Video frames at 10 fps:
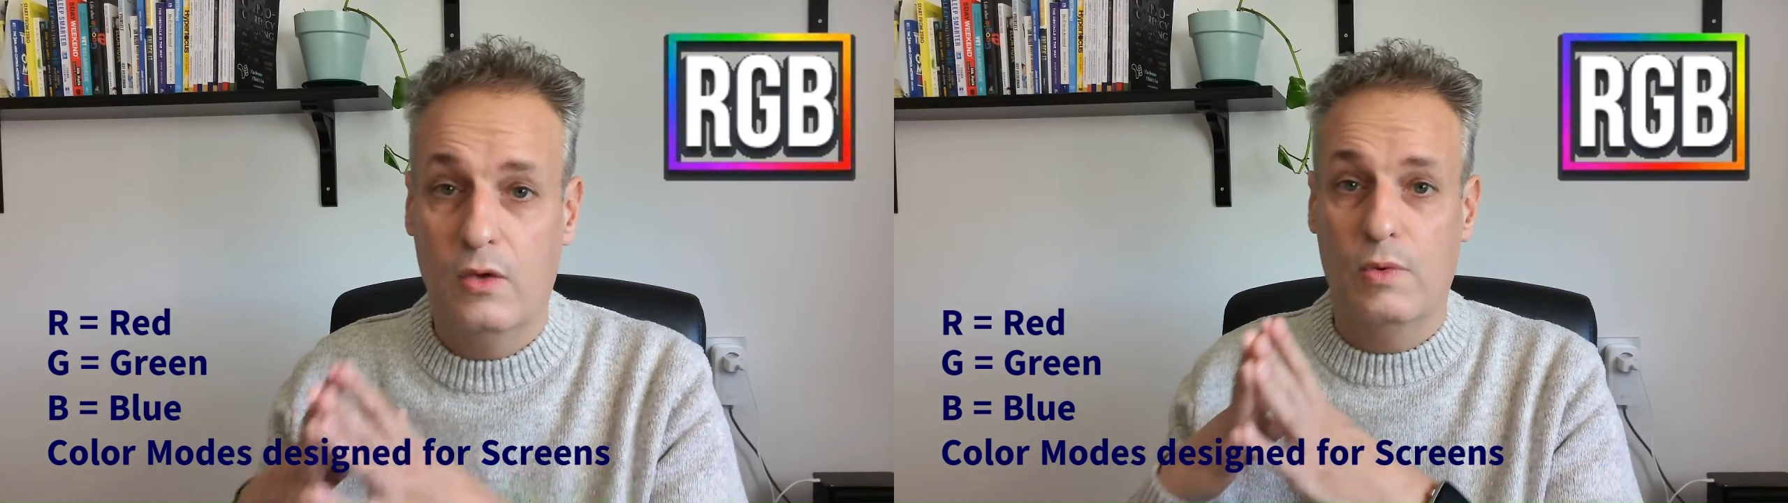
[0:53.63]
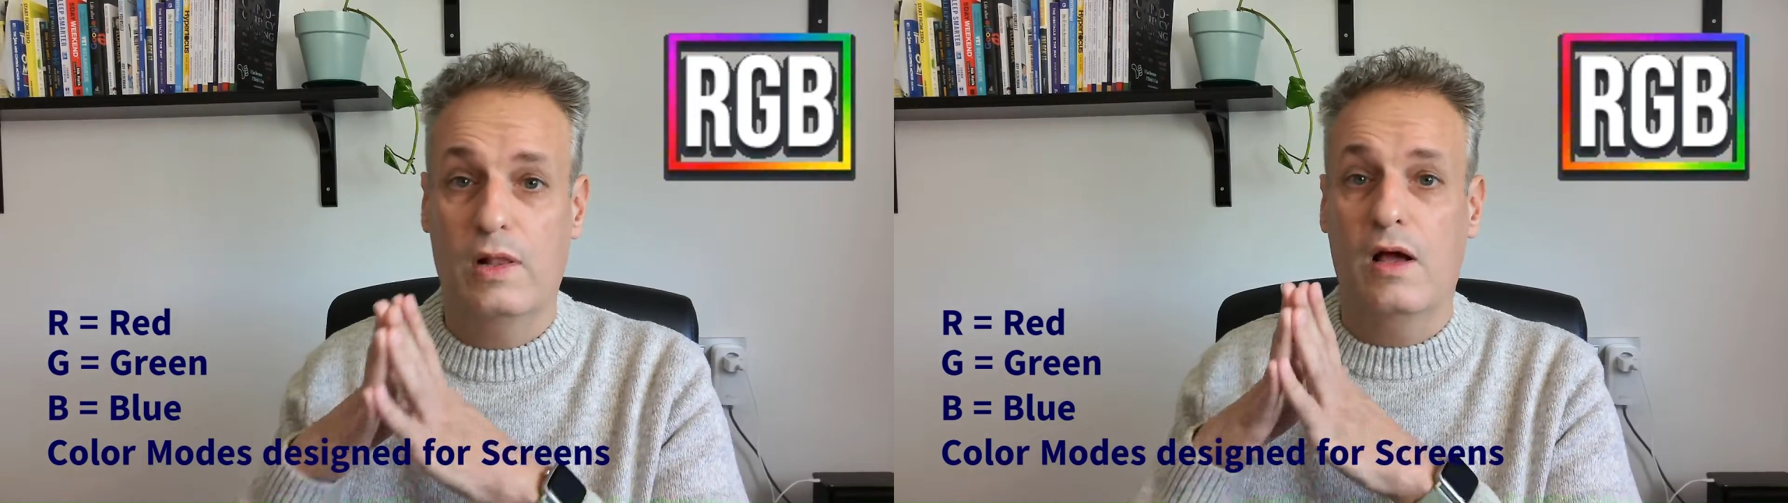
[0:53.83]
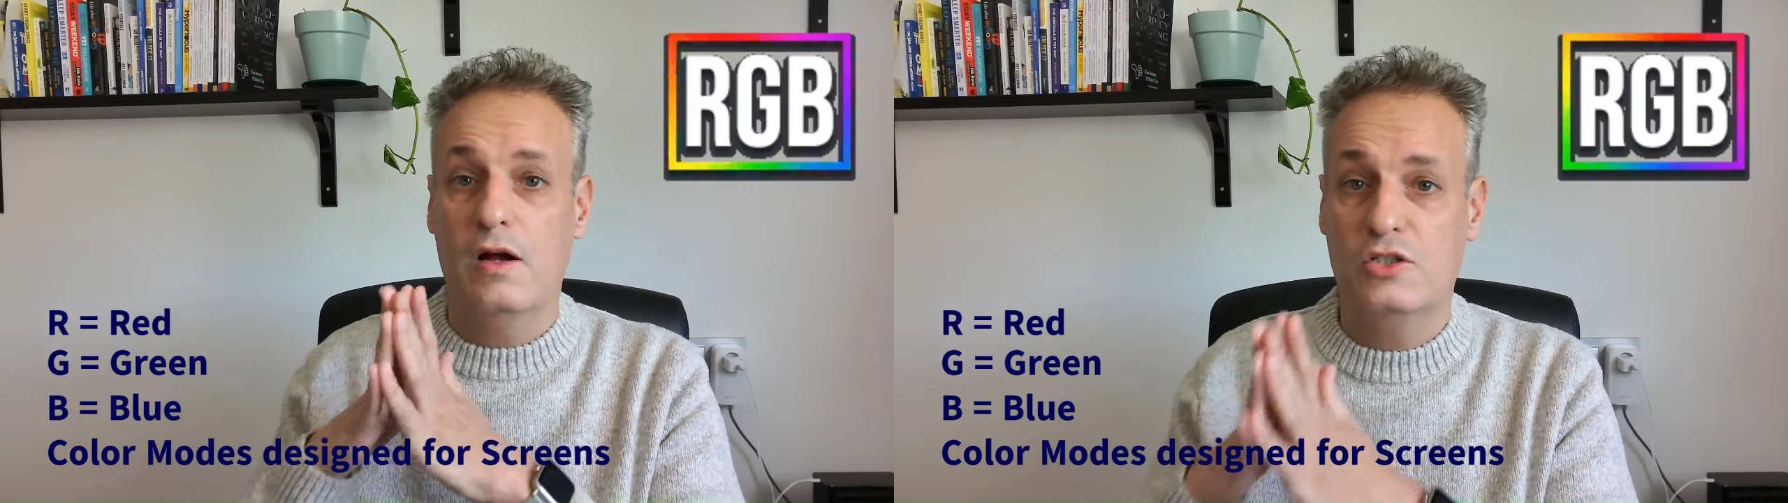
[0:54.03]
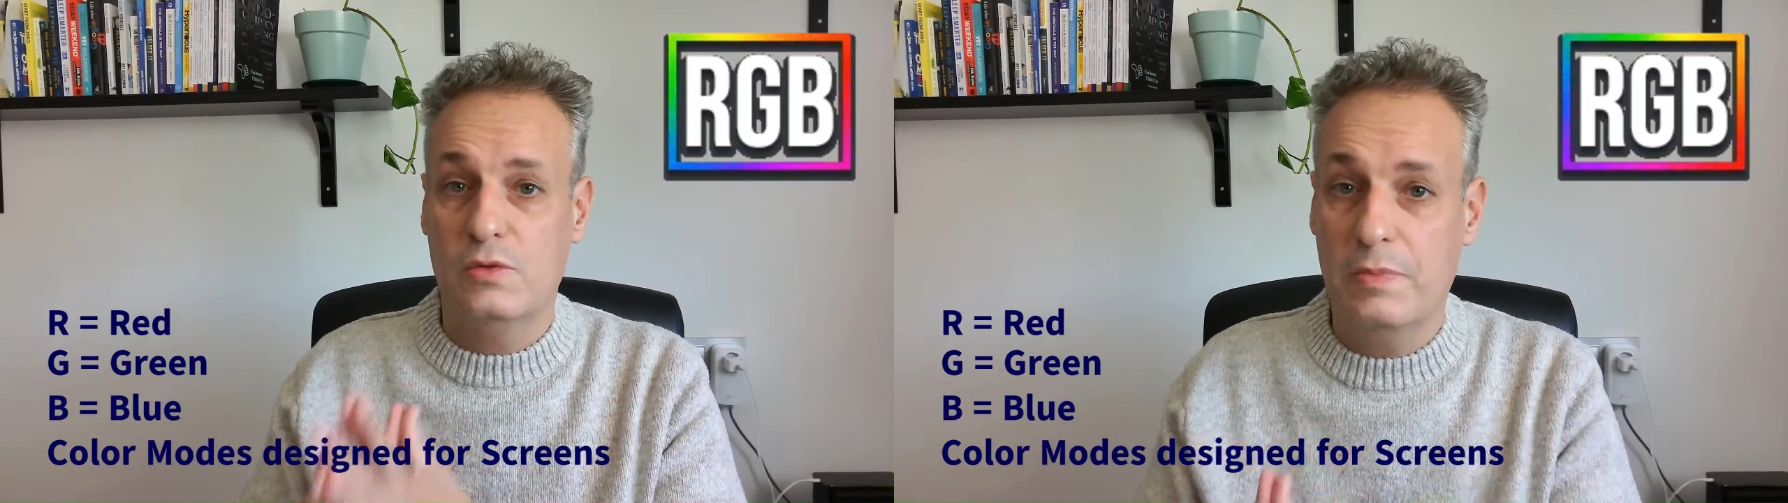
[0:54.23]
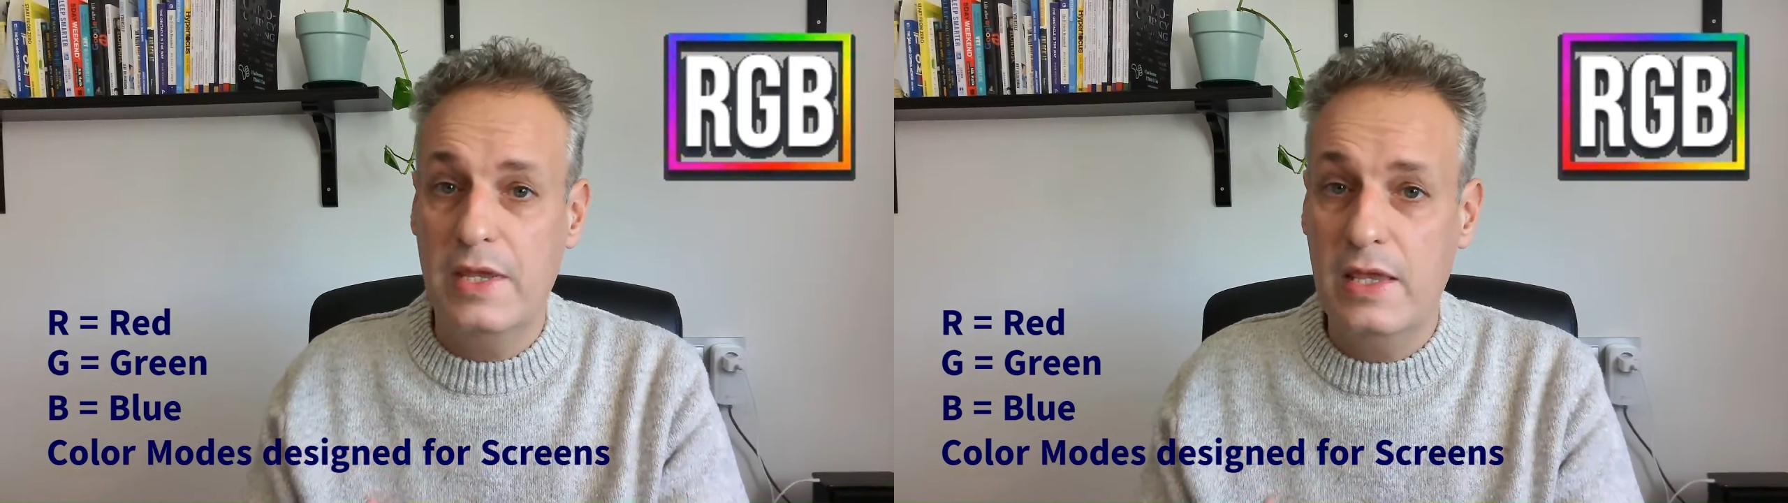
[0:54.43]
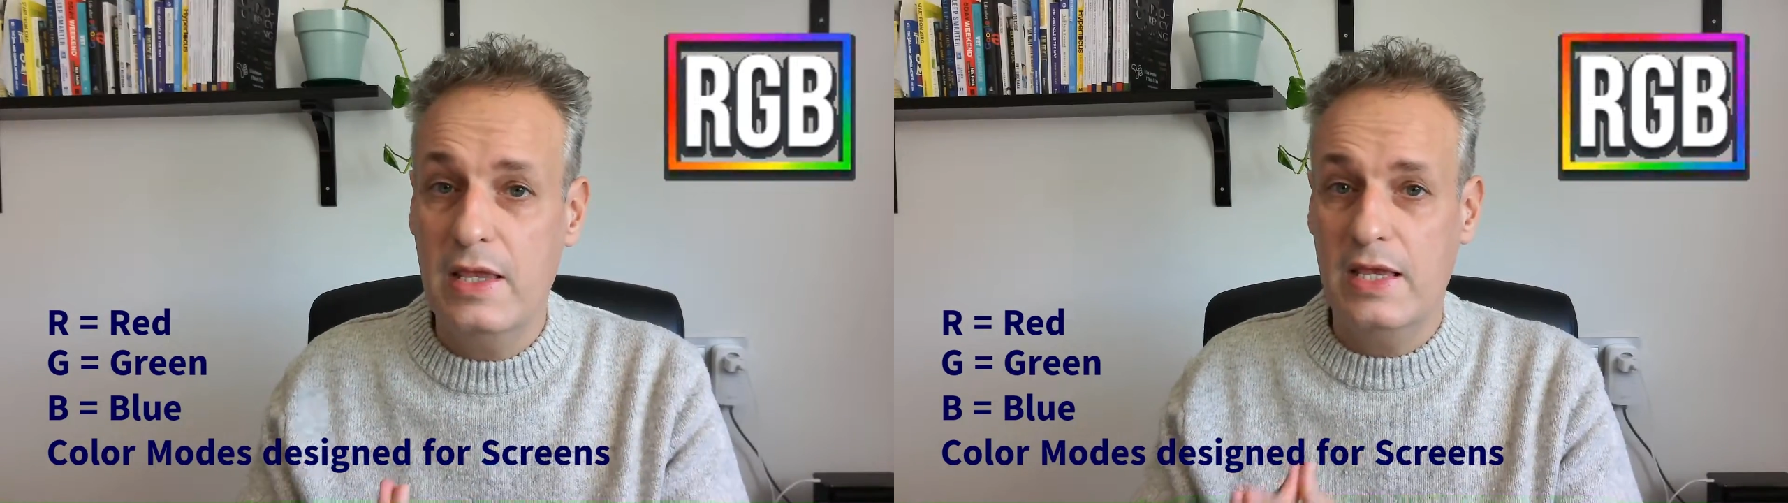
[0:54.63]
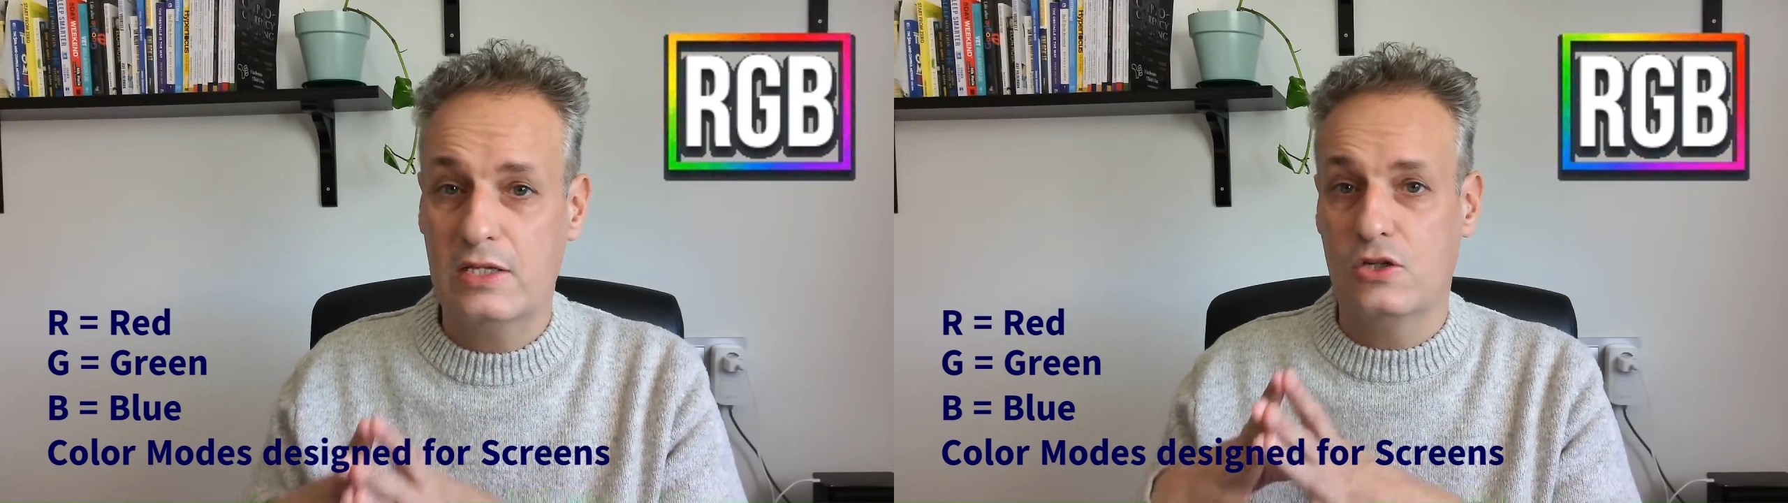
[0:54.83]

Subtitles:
Well, RGB is